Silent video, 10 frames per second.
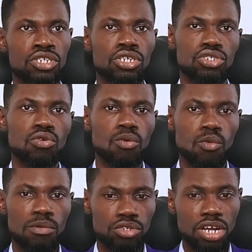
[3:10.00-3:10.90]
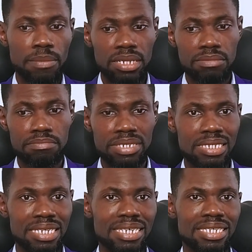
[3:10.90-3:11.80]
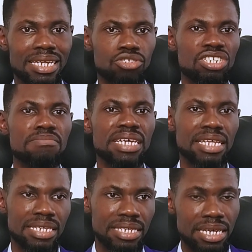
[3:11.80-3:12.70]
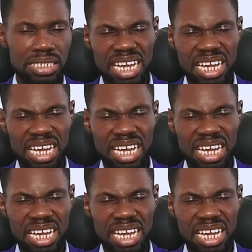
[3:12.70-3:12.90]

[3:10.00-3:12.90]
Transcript: So when we talk about business ideas that are trend-making ideas,